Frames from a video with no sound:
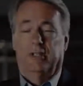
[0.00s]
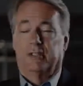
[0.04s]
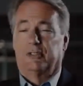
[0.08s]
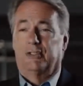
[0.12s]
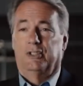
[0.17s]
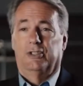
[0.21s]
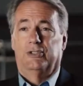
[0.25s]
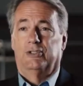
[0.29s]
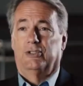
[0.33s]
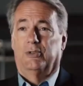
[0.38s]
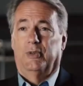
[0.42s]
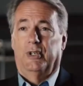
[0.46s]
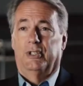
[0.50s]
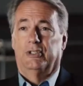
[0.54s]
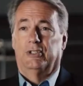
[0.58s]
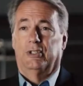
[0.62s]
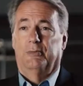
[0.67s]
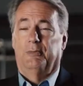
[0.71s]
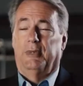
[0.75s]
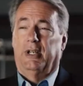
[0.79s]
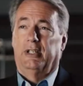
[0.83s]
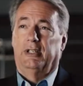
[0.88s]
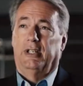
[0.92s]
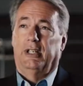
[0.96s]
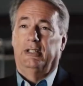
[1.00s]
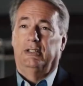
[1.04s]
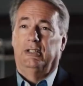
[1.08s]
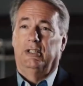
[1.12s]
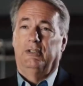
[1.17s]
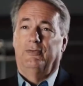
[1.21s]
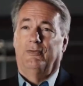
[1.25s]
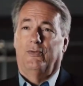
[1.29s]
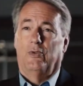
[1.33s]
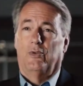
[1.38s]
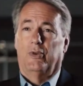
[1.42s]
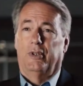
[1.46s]
a situation by
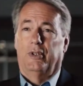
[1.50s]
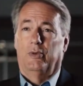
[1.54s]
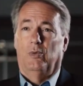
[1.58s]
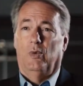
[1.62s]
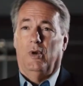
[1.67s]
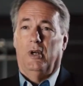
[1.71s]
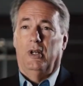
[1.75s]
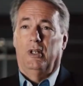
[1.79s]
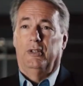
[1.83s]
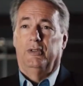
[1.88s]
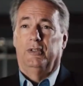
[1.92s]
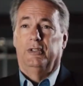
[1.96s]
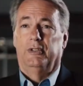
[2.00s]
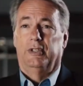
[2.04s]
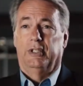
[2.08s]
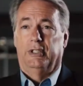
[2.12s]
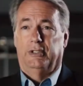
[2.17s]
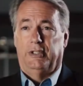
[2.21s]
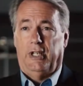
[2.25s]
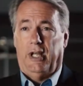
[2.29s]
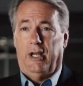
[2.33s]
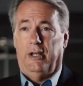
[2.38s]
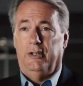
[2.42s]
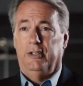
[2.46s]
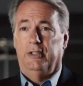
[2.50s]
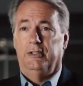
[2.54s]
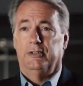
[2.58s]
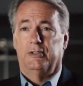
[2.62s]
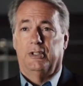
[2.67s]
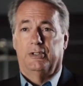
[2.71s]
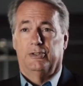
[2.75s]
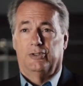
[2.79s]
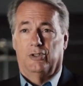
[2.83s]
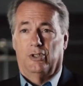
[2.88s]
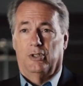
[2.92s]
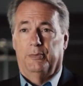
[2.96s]
1941. The Italians,
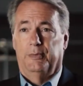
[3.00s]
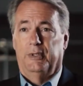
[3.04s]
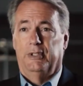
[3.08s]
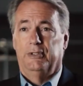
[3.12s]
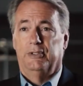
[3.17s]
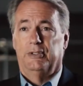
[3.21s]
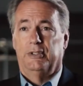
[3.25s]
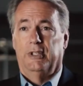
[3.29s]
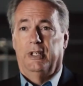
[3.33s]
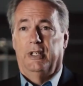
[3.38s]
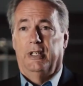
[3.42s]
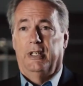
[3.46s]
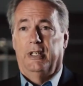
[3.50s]
the Germans,